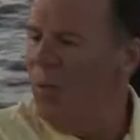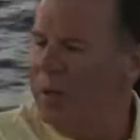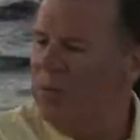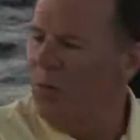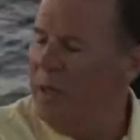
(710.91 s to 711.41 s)

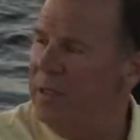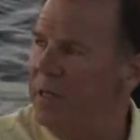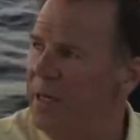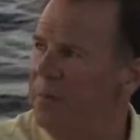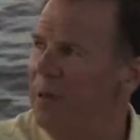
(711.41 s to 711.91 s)
What's one
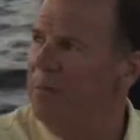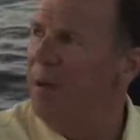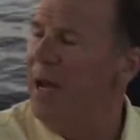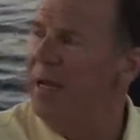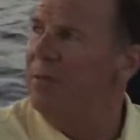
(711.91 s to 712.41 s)
tip in
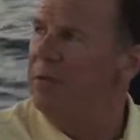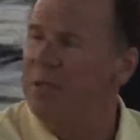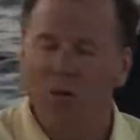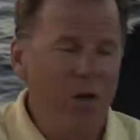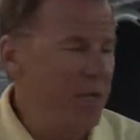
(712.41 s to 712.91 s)
buying a
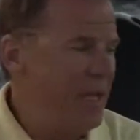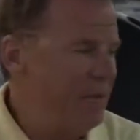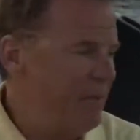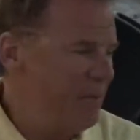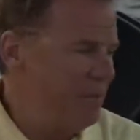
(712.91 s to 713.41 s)
resort
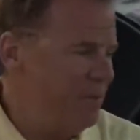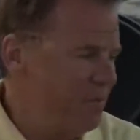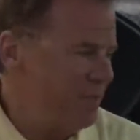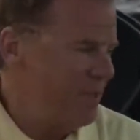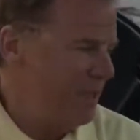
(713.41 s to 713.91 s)
that that you
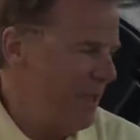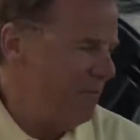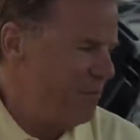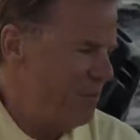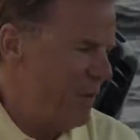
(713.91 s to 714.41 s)
feel
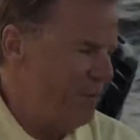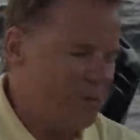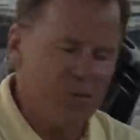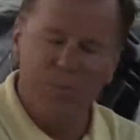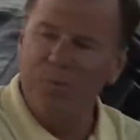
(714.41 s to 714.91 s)
after you've been
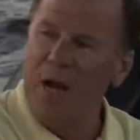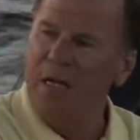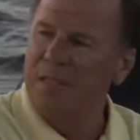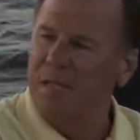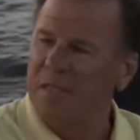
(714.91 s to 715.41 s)
through the
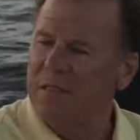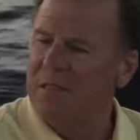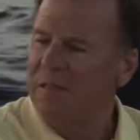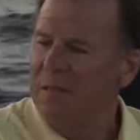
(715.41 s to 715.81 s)
process?